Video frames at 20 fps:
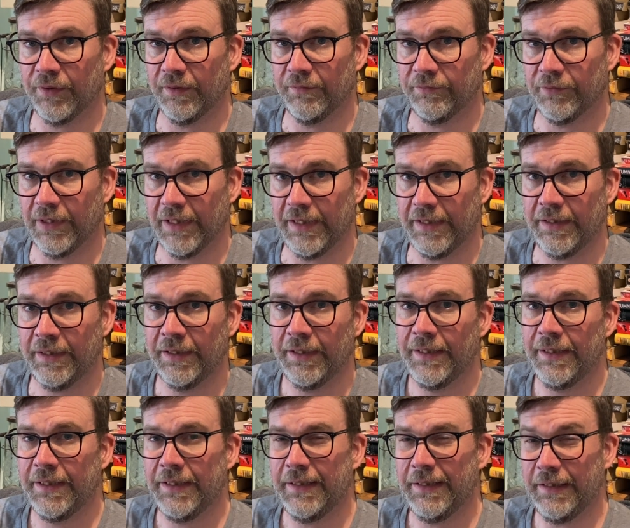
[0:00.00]
I've read.
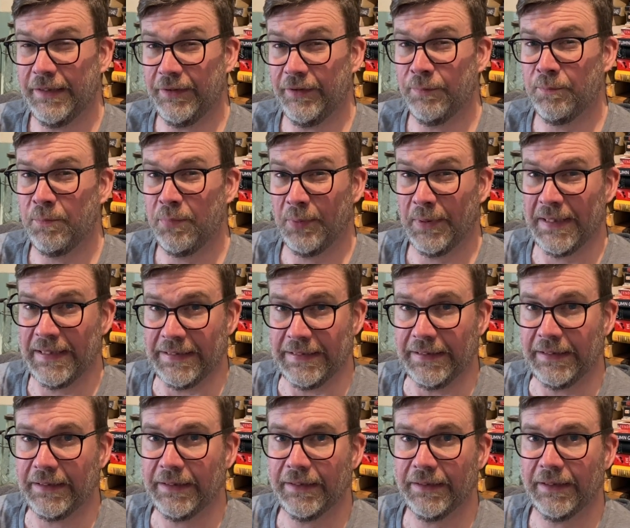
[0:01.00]
It's
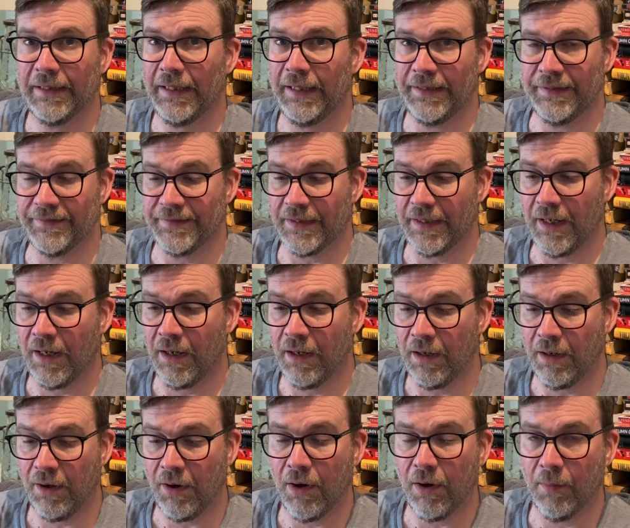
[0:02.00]
bleak. It's
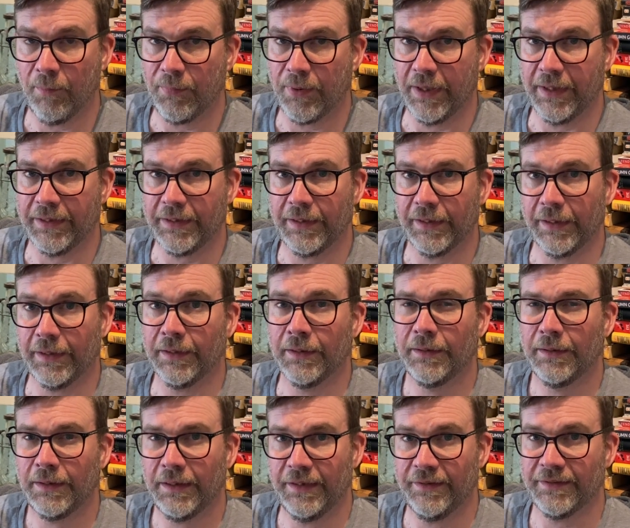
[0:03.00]
heartbreaking.
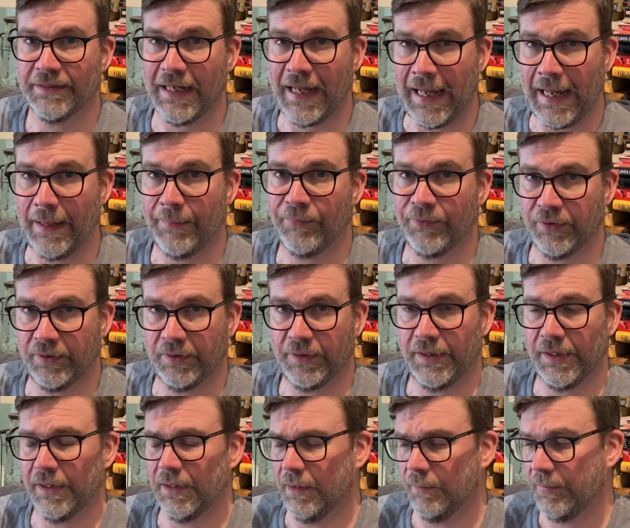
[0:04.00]
It's
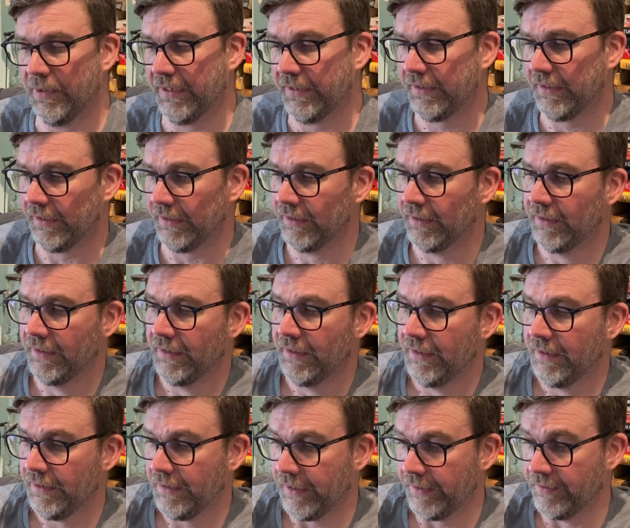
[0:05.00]
absolutely heartbreaking.
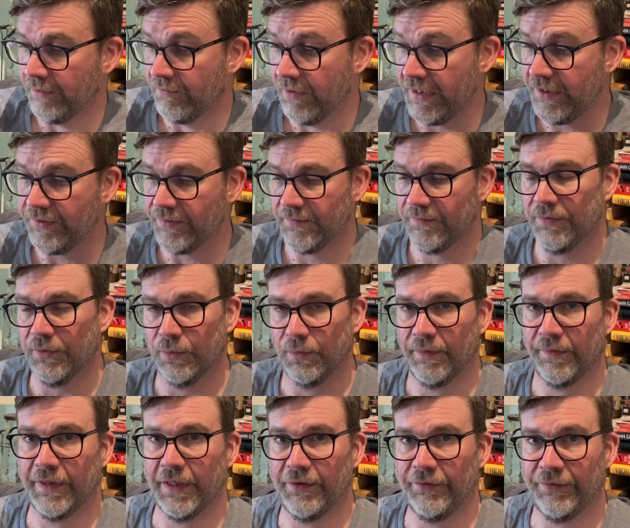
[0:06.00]
And the reason for all
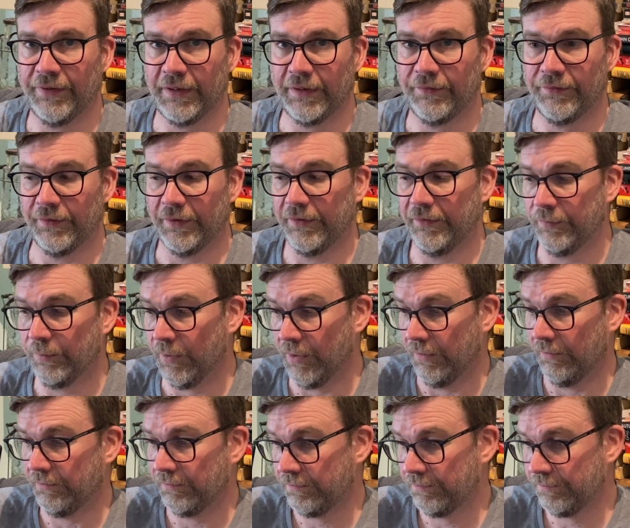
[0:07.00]
of those things is
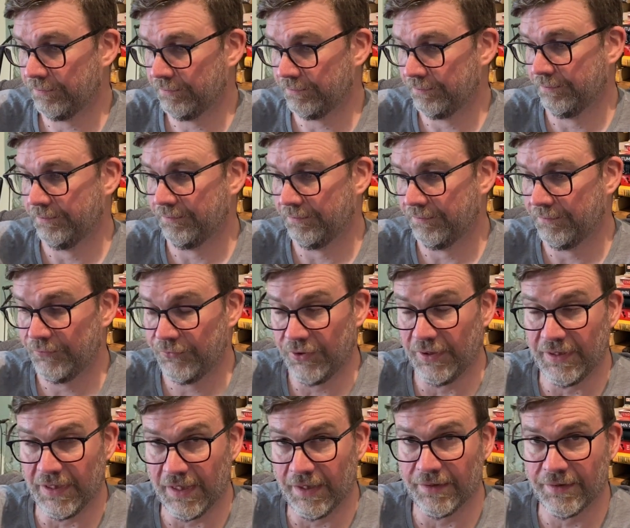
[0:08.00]
what she
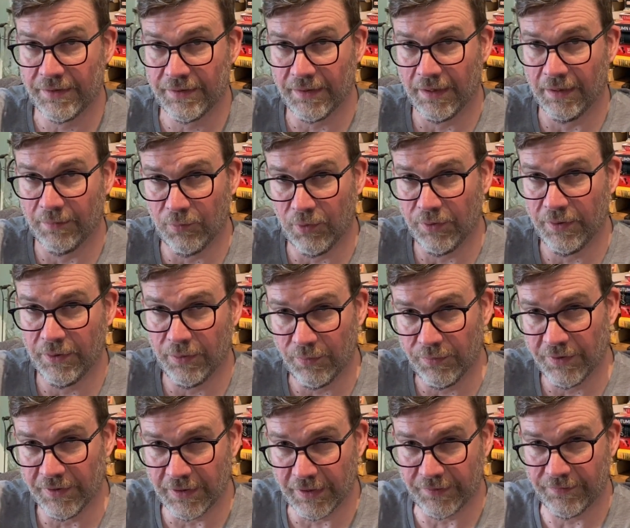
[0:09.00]
does, you know, what the
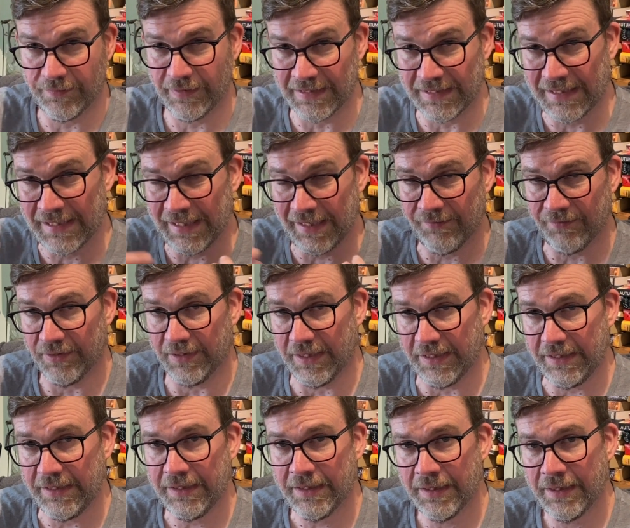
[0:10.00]
author does very
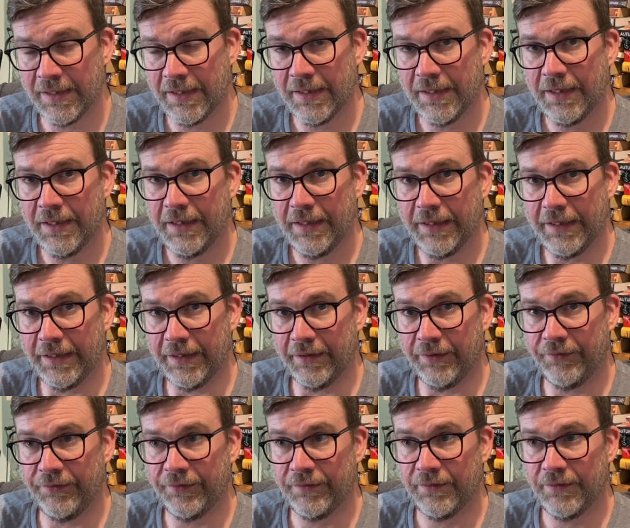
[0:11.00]
cleverly
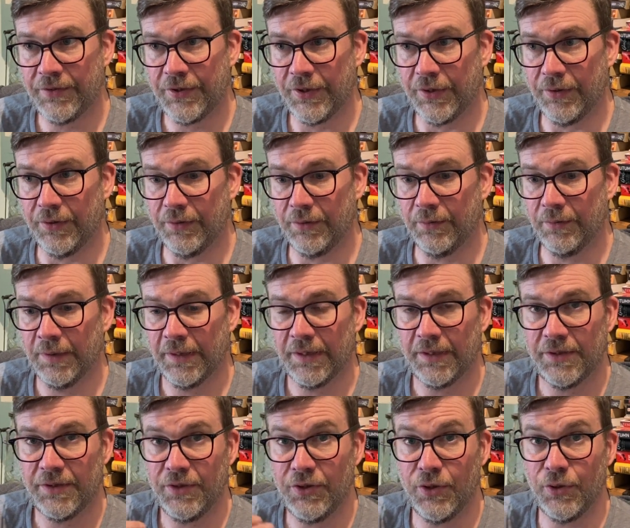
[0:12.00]
is to
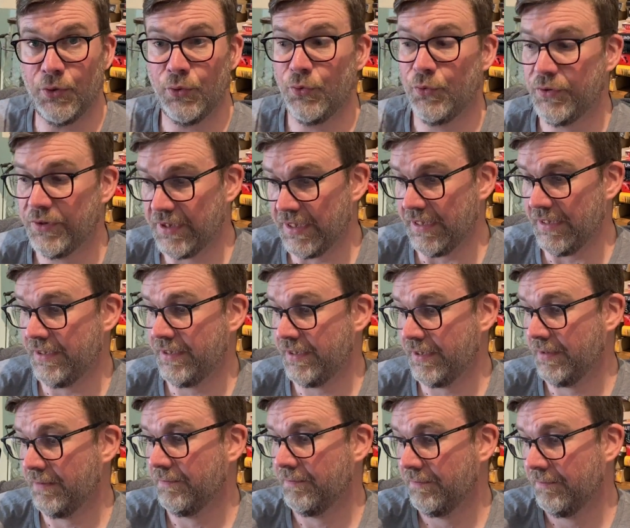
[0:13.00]
use
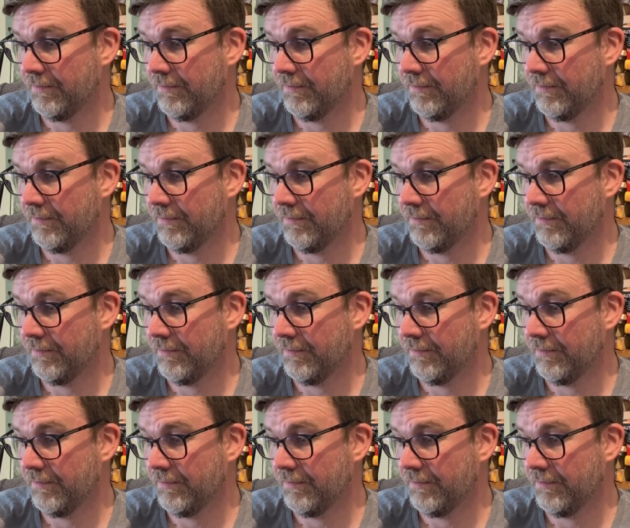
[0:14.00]
this,